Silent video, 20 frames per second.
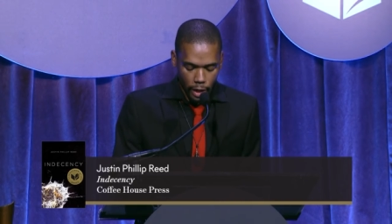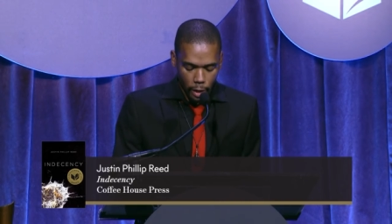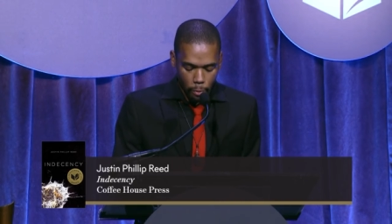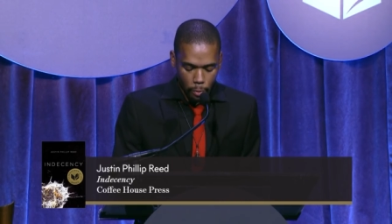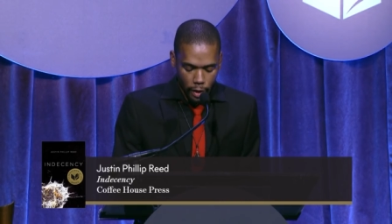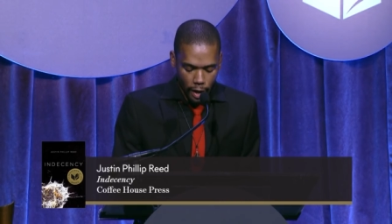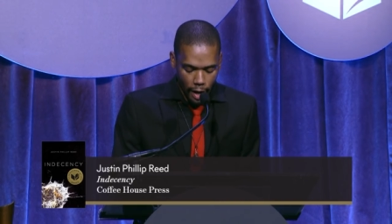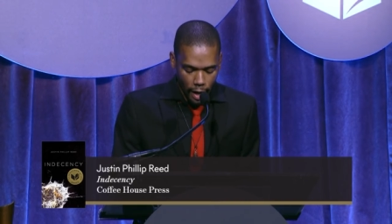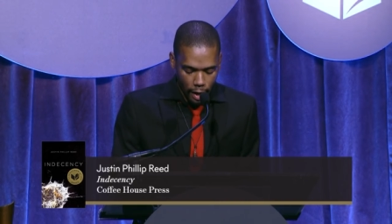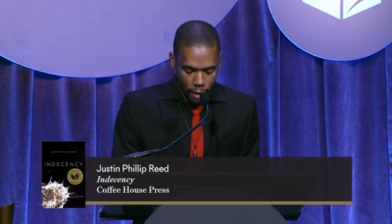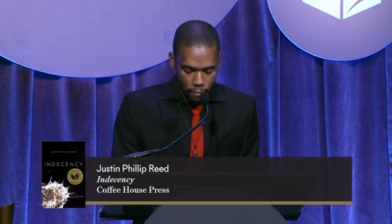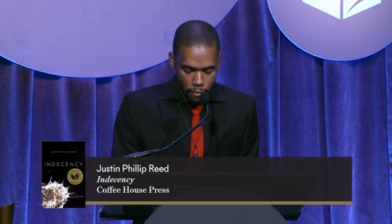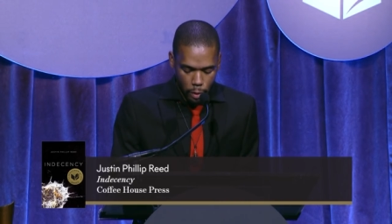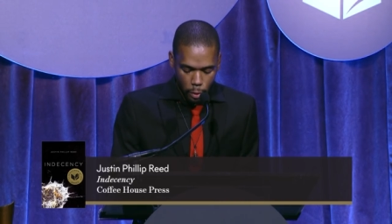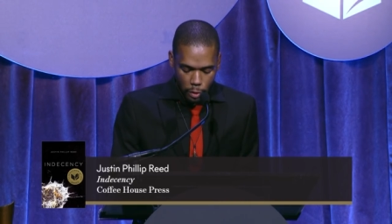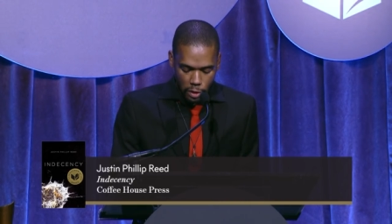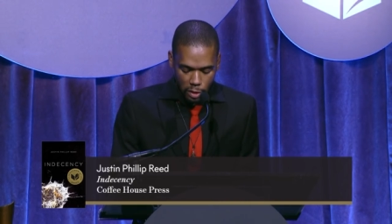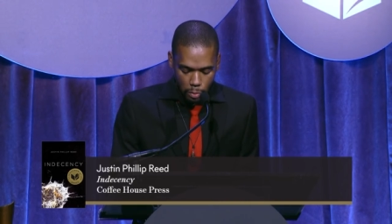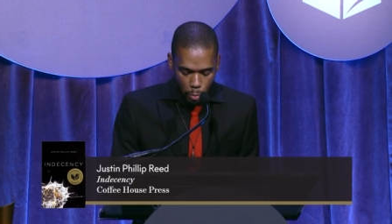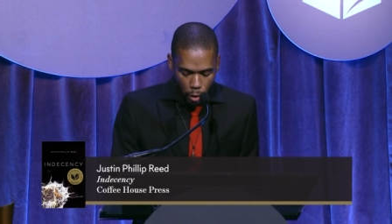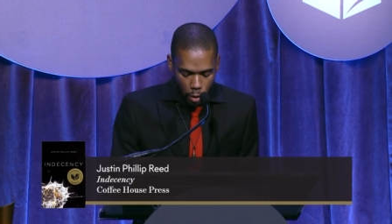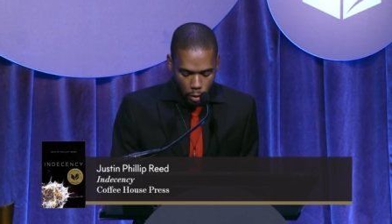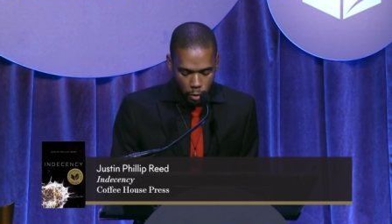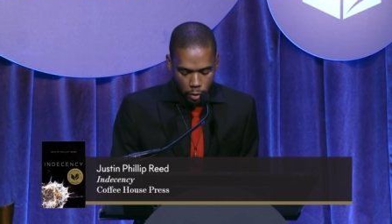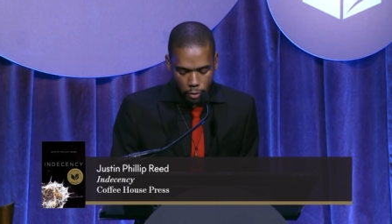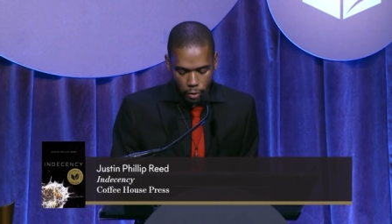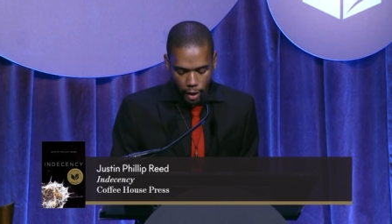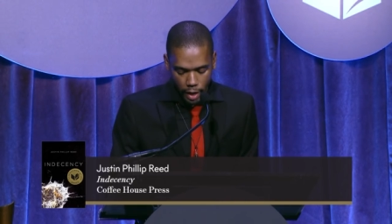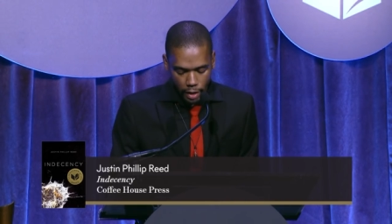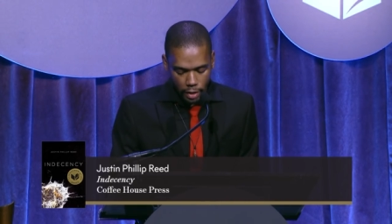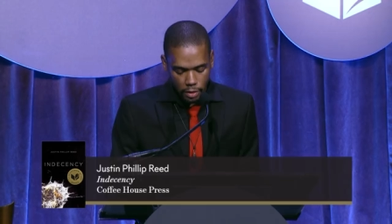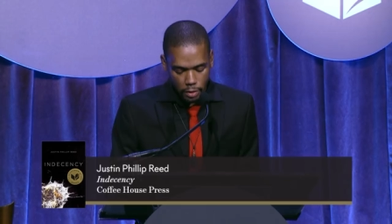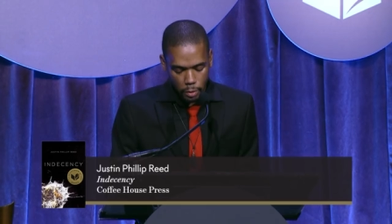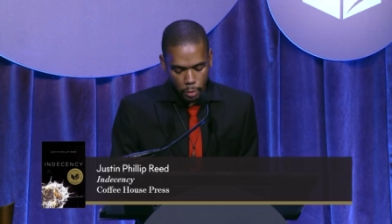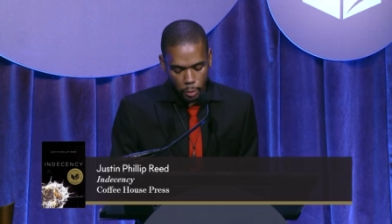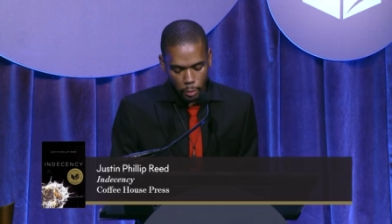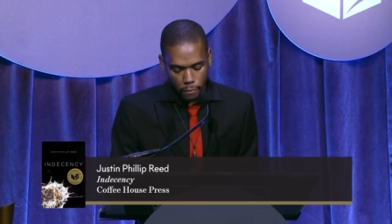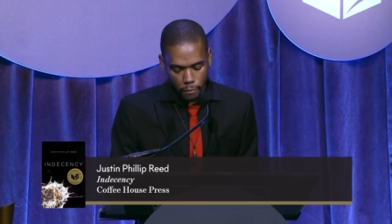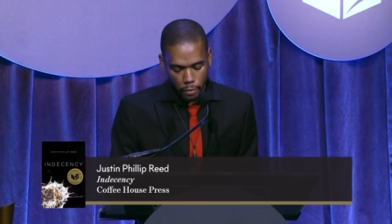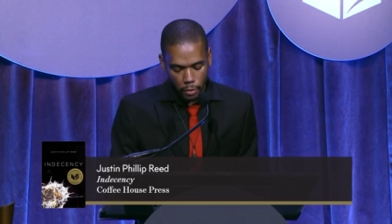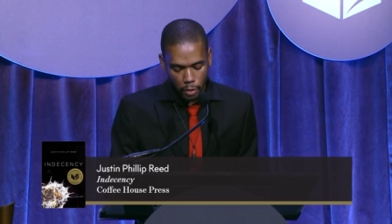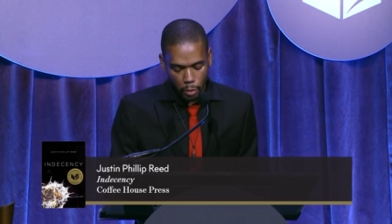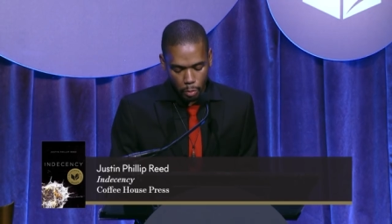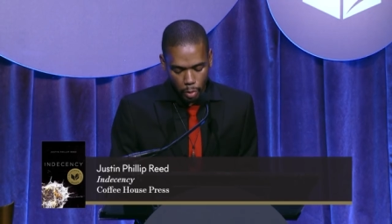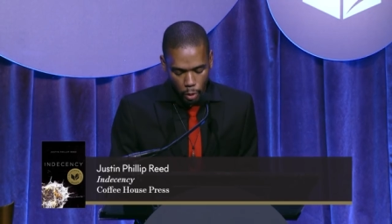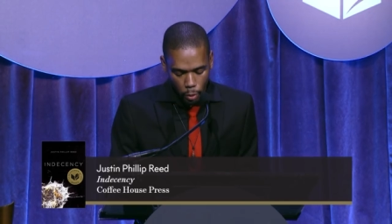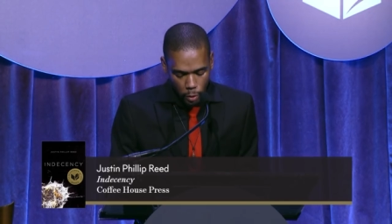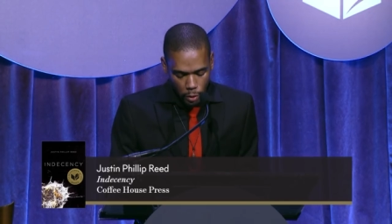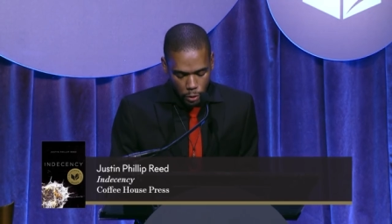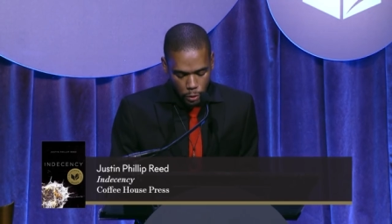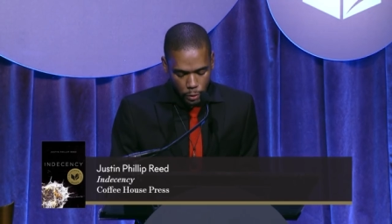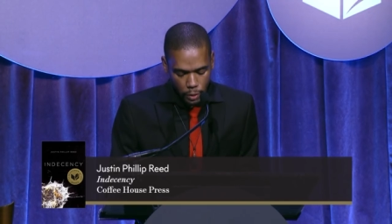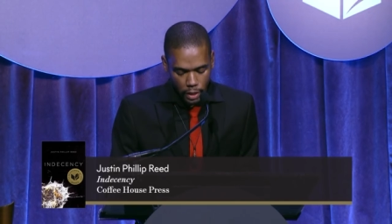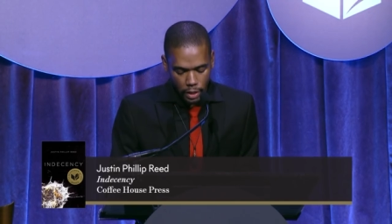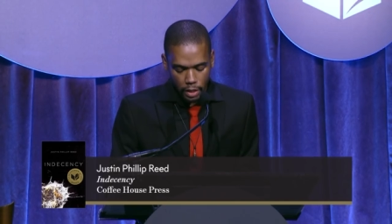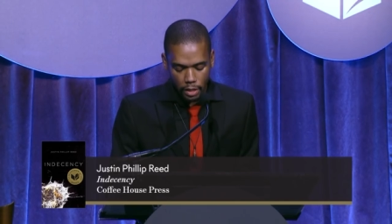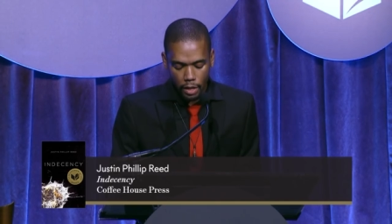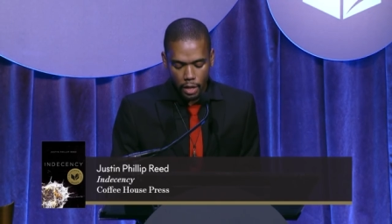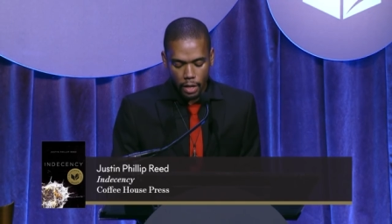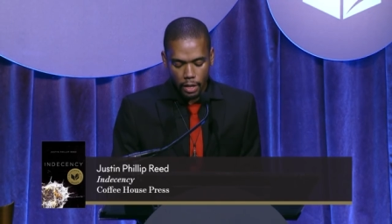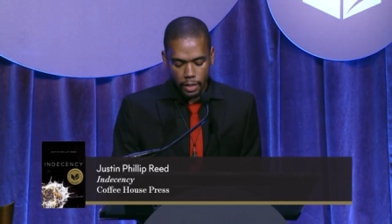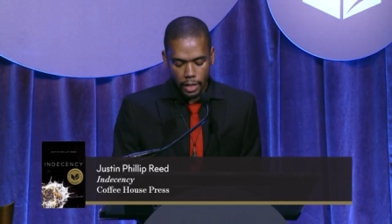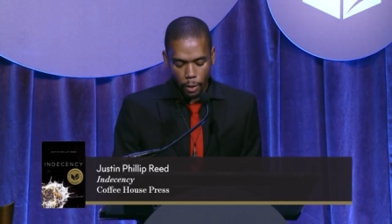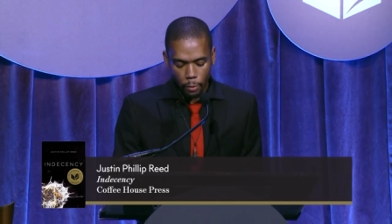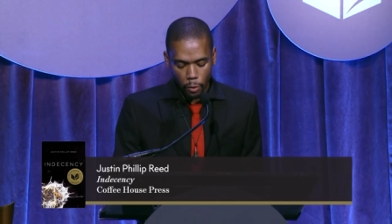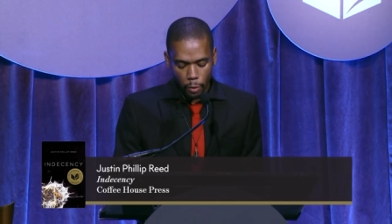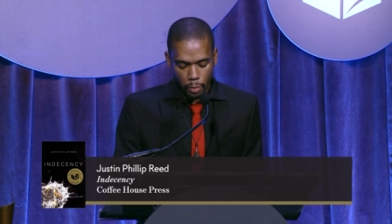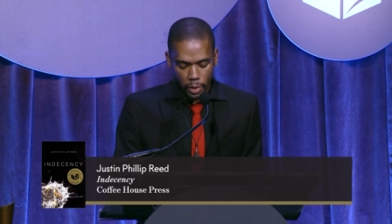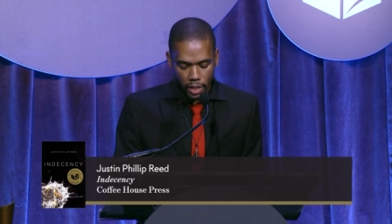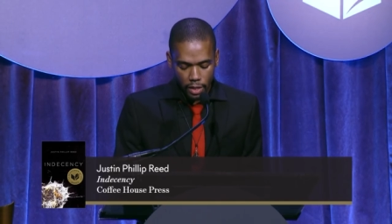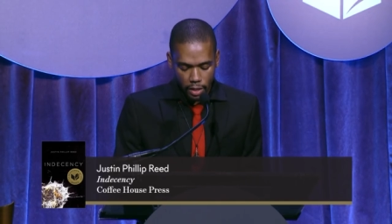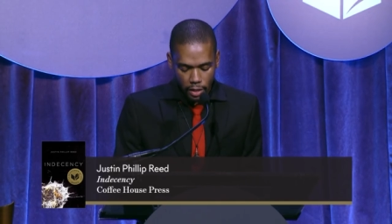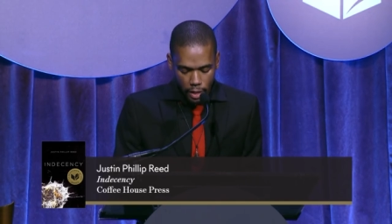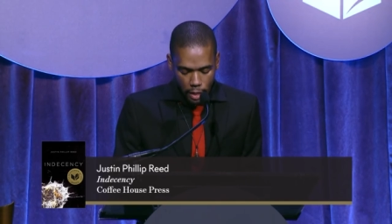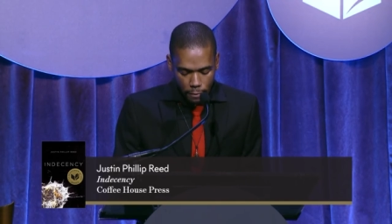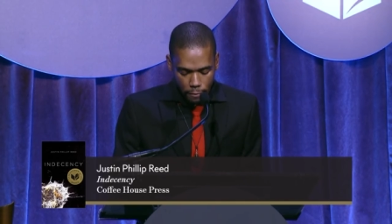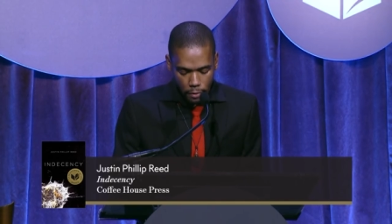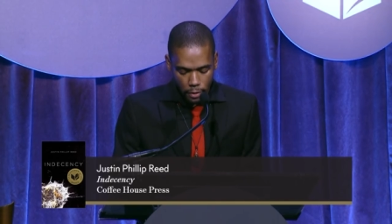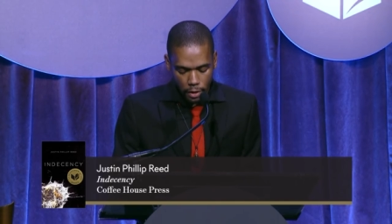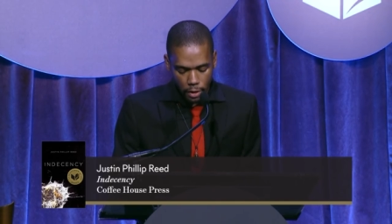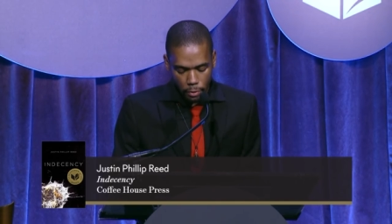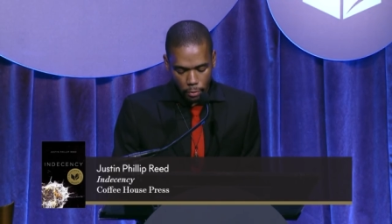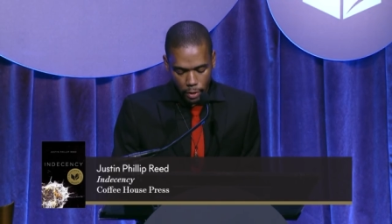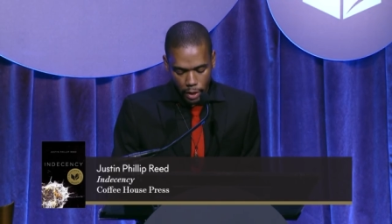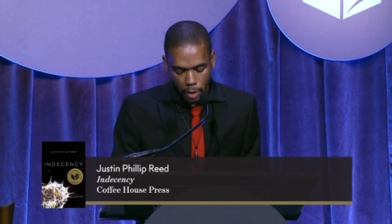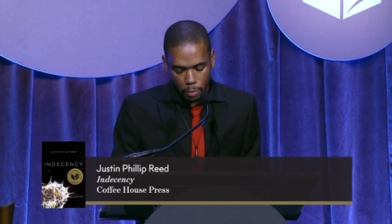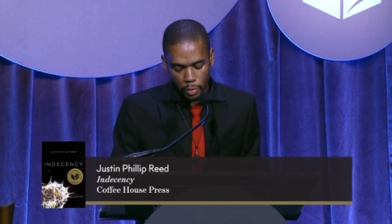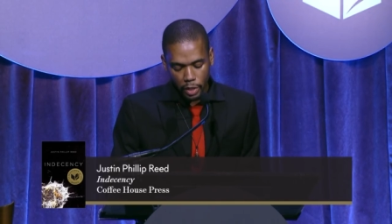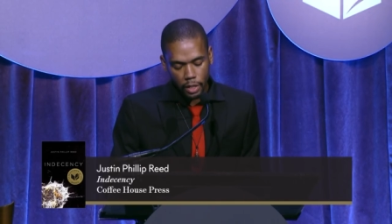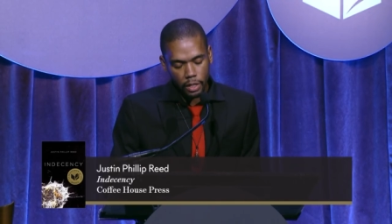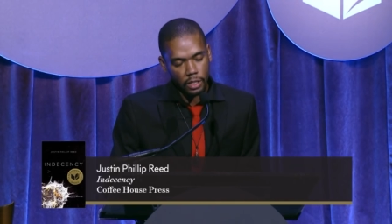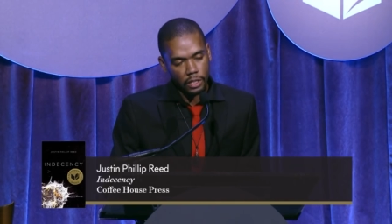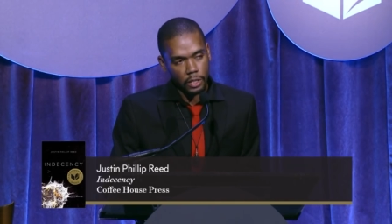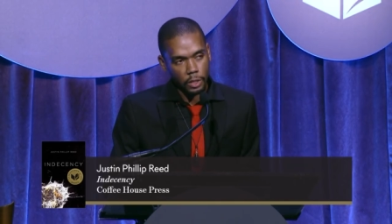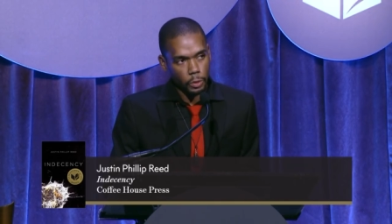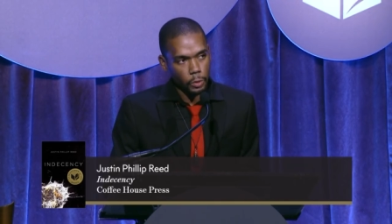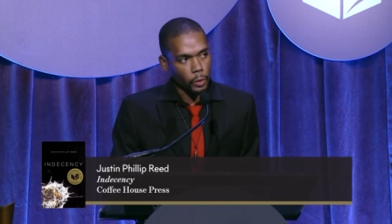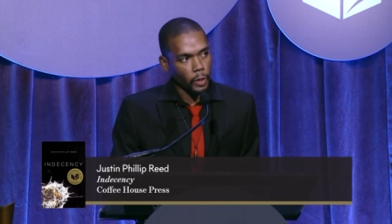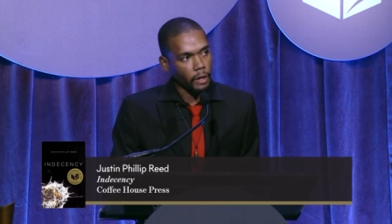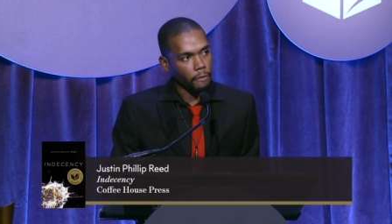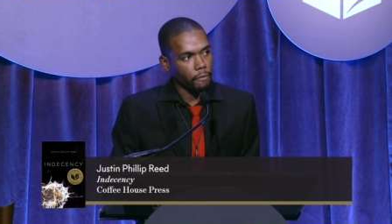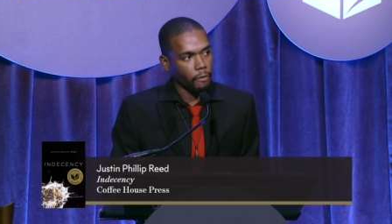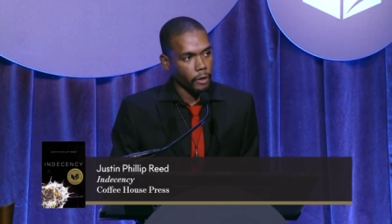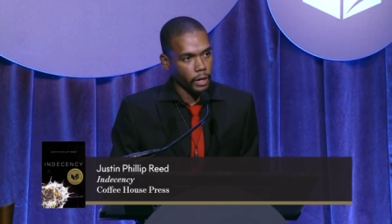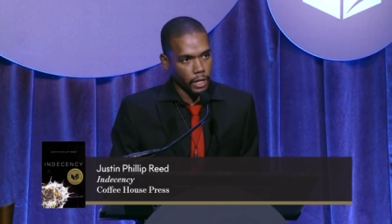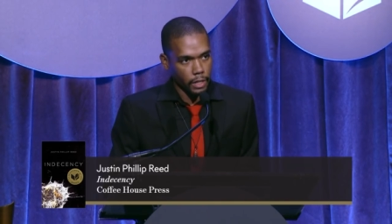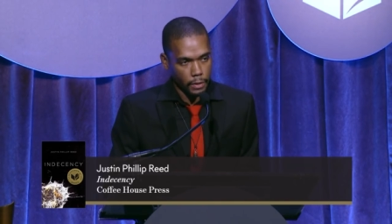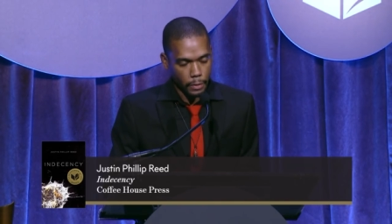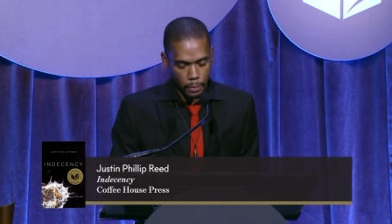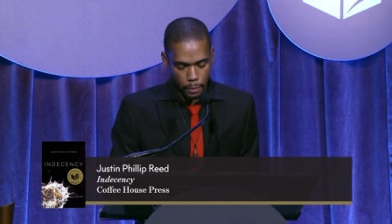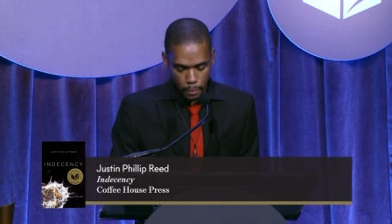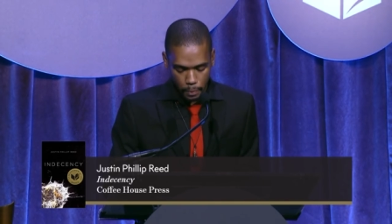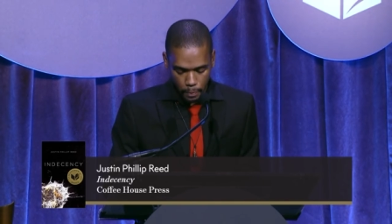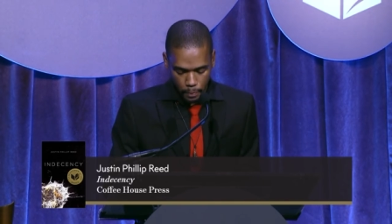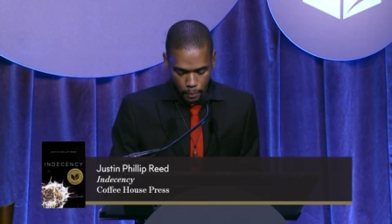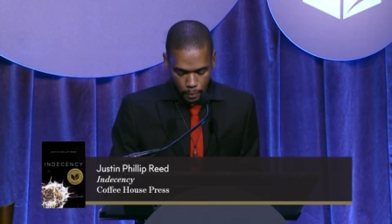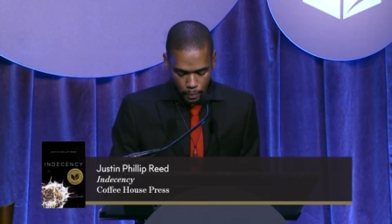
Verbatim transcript: I would have no smaller gratitude for the poetry that will be needfully read because you have read it.